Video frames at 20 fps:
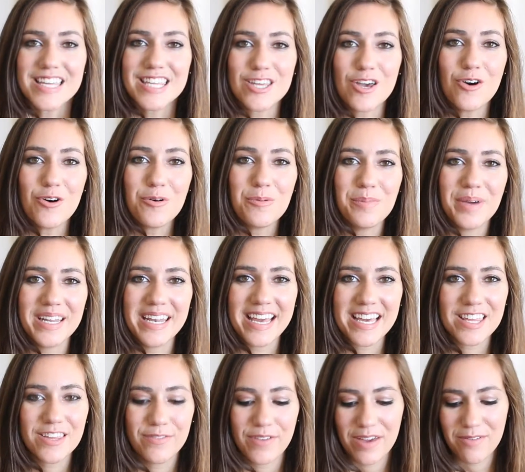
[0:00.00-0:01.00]
So my
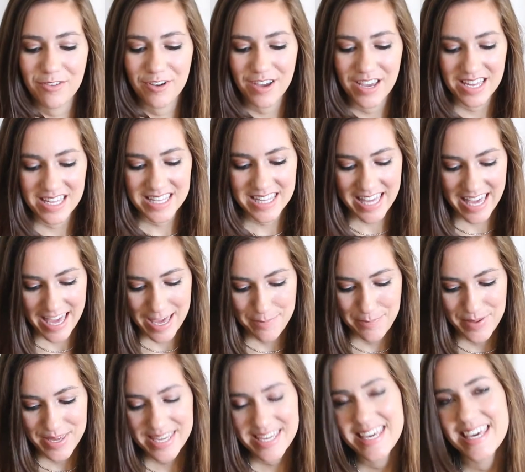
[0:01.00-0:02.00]
next favorite is a
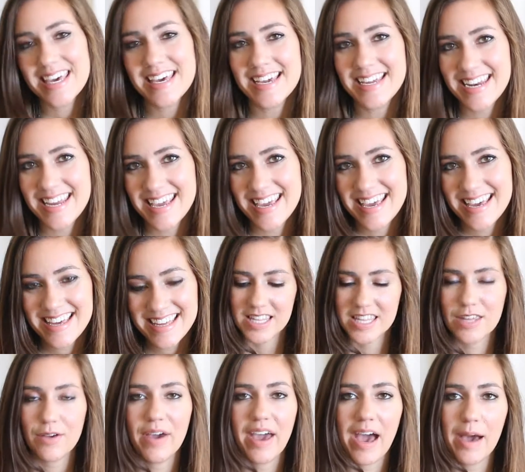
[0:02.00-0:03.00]
bikini.
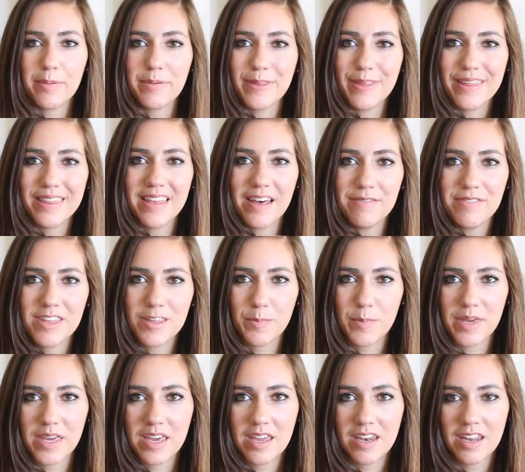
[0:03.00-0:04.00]
So I absolutely love this
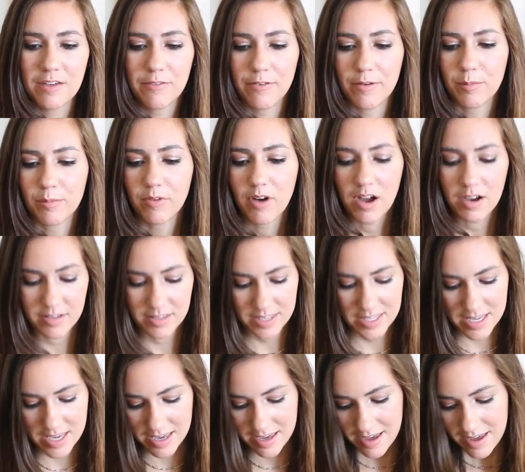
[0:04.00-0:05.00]
bikini from
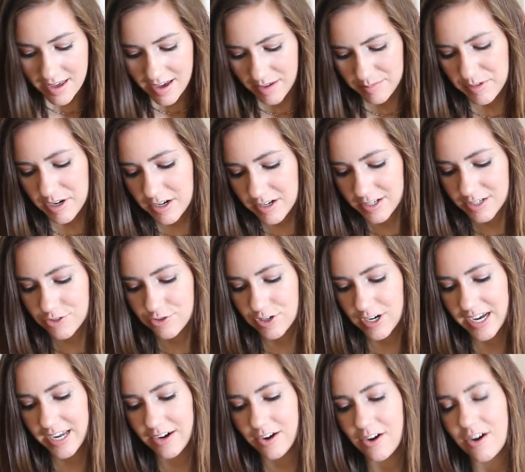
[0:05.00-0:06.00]
Roxy. I'm not gonna
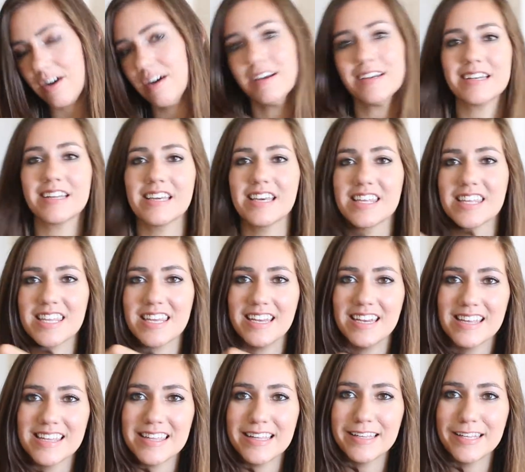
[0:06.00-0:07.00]
try it on because it
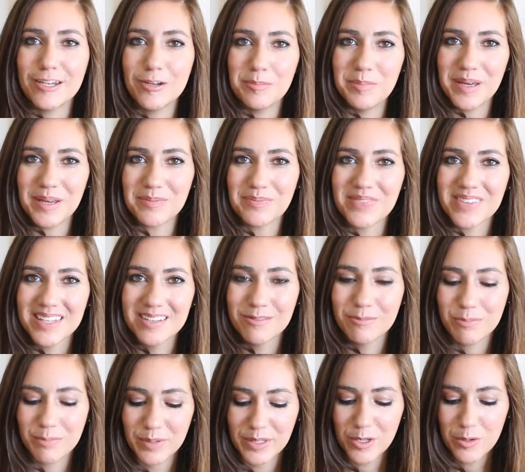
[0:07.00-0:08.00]
is a little bit
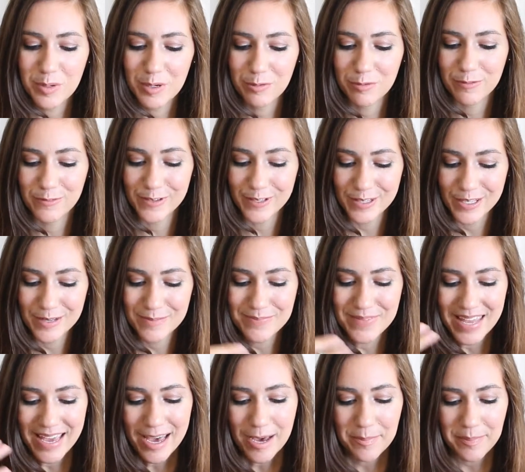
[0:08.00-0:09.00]

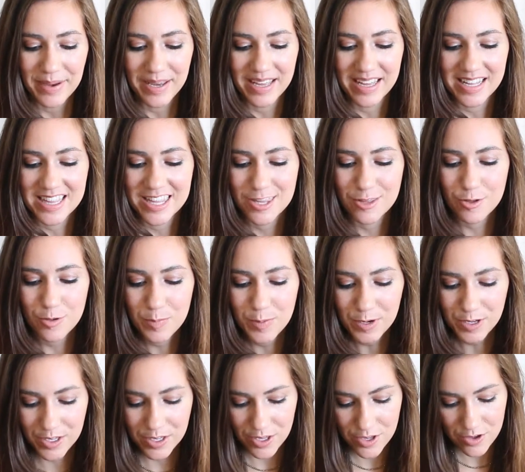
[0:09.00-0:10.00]
revealing, but it's super
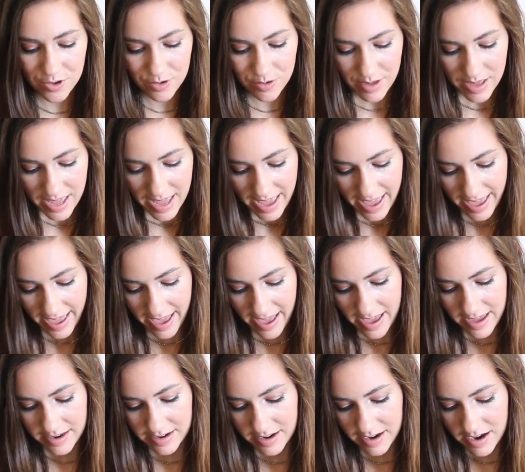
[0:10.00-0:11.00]
cute,
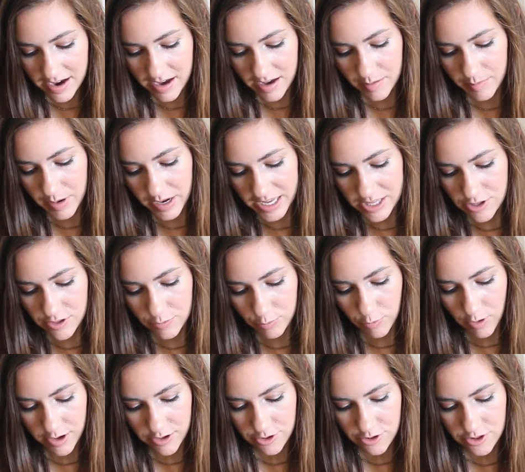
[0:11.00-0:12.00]
and I just
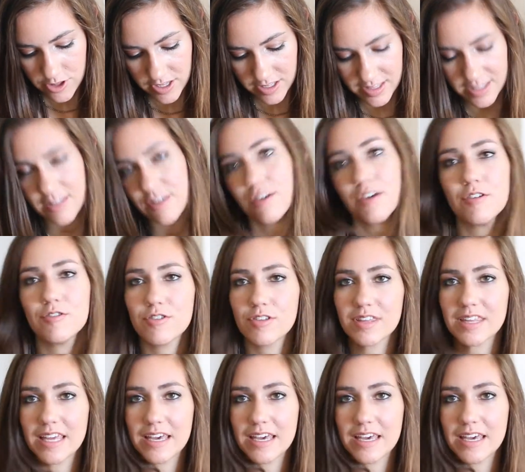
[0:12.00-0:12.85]
washed it. So you